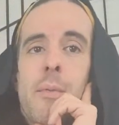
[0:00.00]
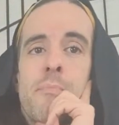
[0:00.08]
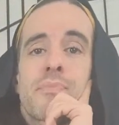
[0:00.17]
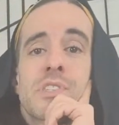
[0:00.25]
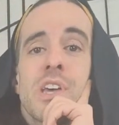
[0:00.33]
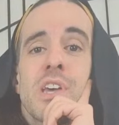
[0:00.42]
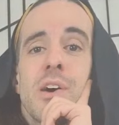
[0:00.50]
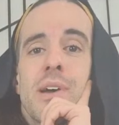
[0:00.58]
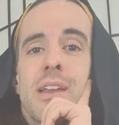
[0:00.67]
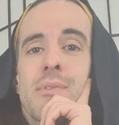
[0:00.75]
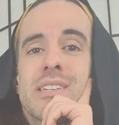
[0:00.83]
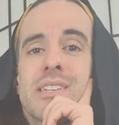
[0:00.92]
So
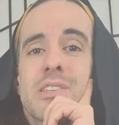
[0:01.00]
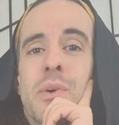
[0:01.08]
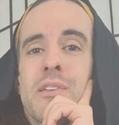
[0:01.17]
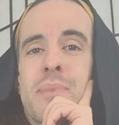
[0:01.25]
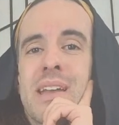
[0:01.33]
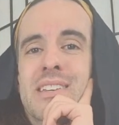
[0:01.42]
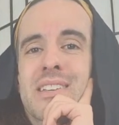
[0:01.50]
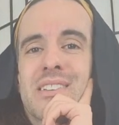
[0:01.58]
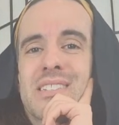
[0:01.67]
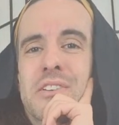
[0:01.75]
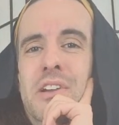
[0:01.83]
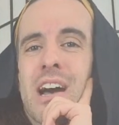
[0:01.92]
anyways, the Queen of
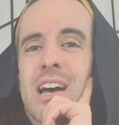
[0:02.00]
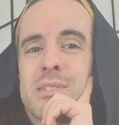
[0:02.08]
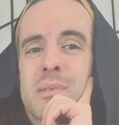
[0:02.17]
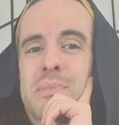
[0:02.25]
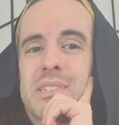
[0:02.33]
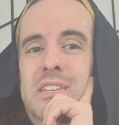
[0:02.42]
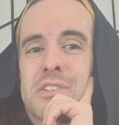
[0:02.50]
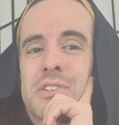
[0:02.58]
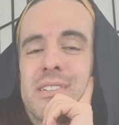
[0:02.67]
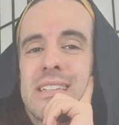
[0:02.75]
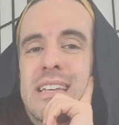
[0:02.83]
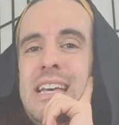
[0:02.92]
Pentacles in your cosmic
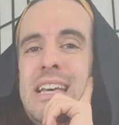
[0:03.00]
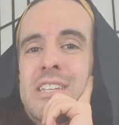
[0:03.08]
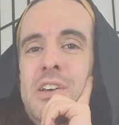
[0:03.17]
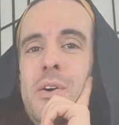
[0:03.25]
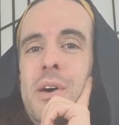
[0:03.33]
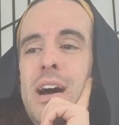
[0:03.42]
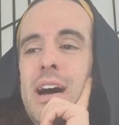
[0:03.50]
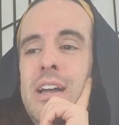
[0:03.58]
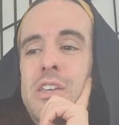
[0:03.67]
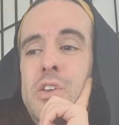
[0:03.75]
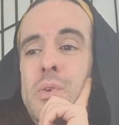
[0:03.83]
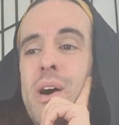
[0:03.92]
position. So
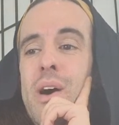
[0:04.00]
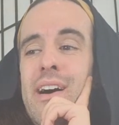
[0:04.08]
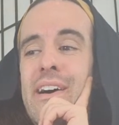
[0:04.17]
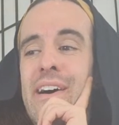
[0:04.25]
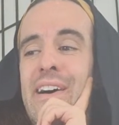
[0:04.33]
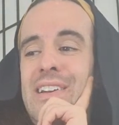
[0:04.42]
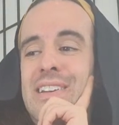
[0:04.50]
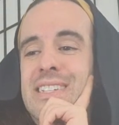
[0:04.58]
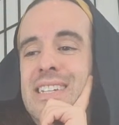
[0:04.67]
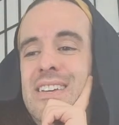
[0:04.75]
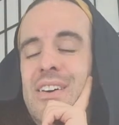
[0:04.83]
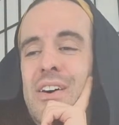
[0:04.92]
you are
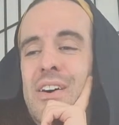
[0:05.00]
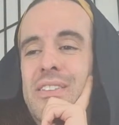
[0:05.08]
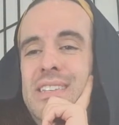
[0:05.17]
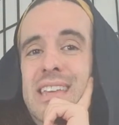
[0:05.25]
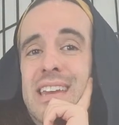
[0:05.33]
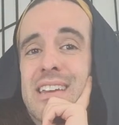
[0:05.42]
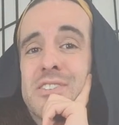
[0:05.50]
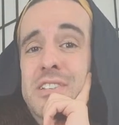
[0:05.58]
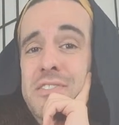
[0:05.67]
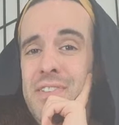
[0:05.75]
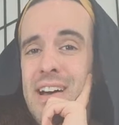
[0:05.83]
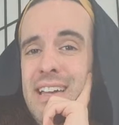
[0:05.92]
harnessing all this energy
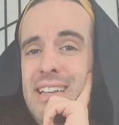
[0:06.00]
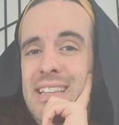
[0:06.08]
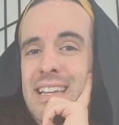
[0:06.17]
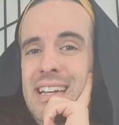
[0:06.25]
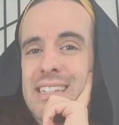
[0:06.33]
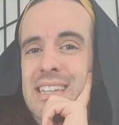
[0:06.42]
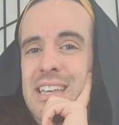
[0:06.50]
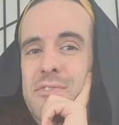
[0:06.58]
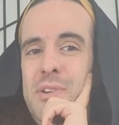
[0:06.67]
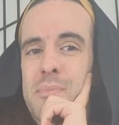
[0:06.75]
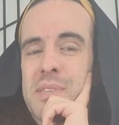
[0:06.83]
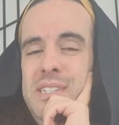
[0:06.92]
of fire, like I said,
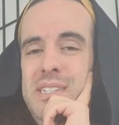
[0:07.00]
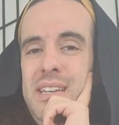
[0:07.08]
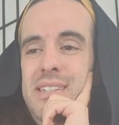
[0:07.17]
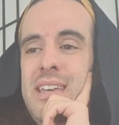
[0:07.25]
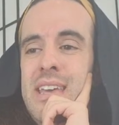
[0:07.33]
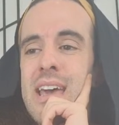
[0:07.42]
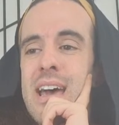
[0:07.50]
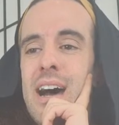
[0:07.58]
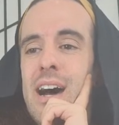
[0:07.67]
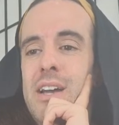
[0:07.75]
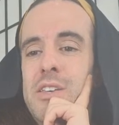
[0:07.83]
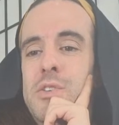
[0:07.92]
from the sun.
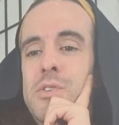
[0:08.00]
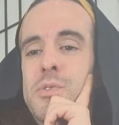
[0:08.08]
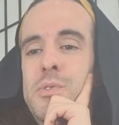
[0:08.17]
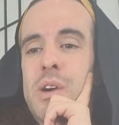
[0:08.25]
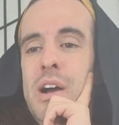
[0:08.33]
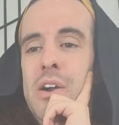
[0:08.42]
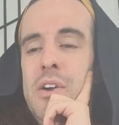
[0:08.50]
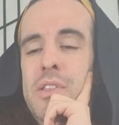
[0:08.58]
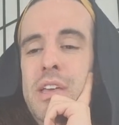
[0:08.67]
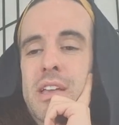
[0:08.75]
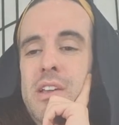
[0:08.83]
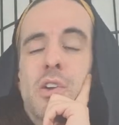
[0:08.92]
You are
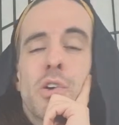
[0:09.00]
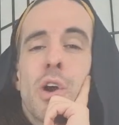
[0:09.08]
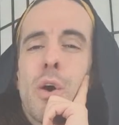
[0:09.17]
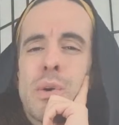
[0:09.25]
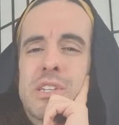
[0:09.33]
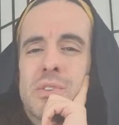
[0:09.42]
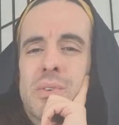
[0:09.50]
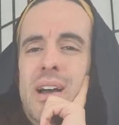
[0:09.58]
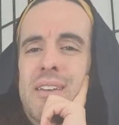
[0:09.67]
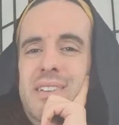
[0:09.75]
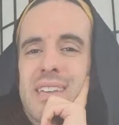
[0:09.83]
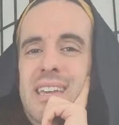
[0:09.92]
like, you're always
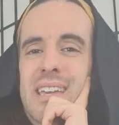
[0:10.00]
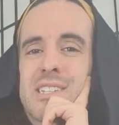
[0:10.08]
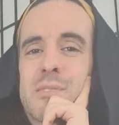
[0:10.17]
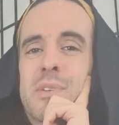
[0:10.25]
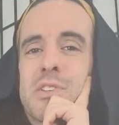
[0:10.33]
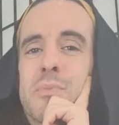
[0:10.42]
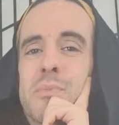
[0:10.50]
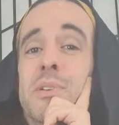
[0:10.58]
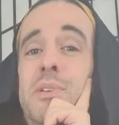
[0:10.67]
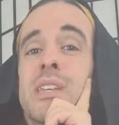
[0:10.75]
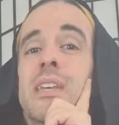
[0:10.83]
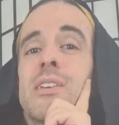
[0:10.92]
thriving, Cancer, but you're
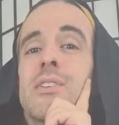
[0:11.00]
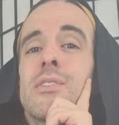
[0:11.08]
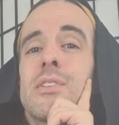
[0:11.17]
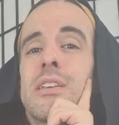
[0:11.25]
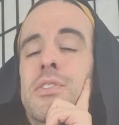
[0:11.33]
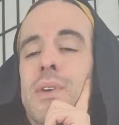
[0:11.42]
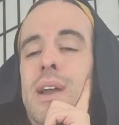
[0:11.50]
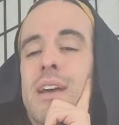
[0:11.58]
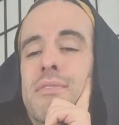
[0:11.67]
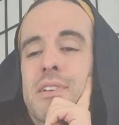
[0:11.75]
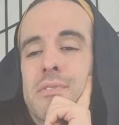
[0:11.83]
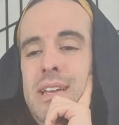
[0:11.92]
particularly
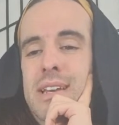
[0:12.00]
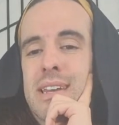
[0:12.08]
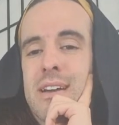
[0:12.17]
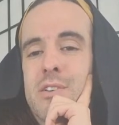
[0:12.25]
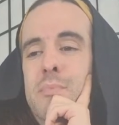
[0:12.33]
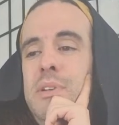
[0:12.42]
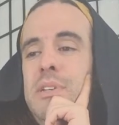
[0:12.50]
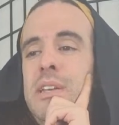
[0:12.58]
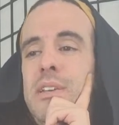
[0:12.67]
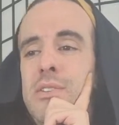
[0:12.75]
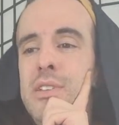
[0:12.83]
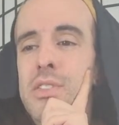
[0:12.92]
thriving right now. You're
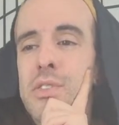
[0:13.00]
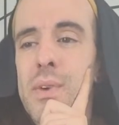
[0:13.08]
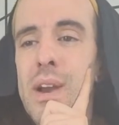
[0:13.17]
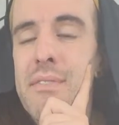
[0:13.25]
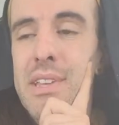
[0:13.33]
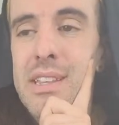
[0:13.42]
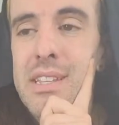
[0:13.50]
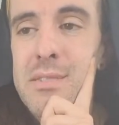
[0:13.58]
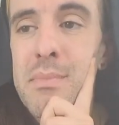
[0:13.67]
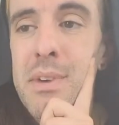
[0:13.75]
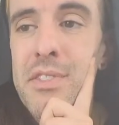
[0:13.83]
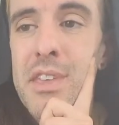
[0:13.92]
particularly thriving this month